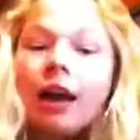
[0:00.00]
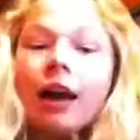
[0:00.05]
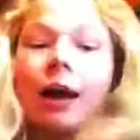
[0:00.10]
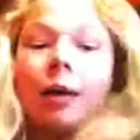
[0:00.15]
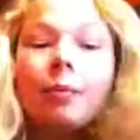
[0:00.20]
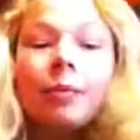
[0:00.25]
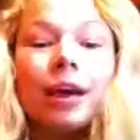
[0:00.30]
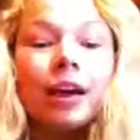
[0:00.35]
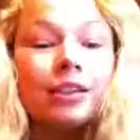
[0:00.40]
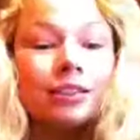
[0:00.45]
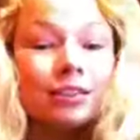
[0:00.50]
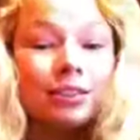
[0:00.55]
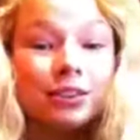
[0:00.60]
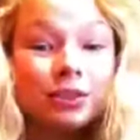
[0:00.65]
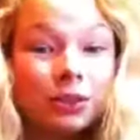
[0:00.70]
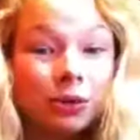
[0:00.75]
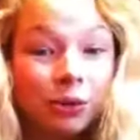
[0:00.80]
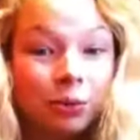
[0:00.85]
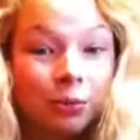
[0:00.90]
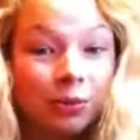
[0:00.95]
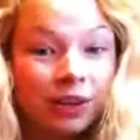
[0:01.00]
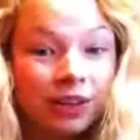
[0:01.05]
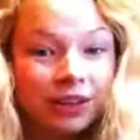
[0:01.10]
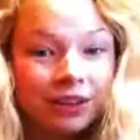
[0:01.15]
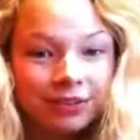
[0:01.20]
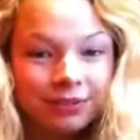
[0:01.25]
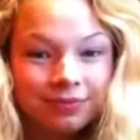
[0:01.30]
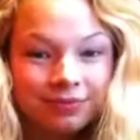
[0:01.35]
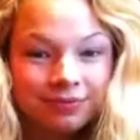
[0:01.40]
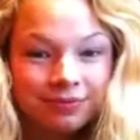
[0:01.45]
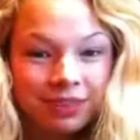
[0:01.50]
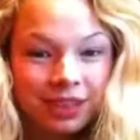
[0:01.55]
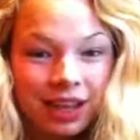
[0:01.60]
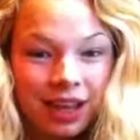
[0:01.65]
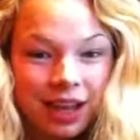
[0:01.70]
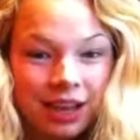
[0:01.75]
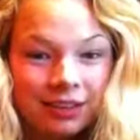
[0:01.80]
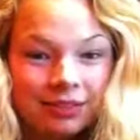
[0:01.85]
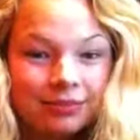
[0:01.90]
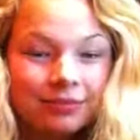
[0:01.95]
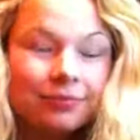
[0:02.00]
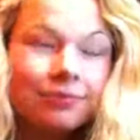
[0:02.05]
I'm not stupid. Okay.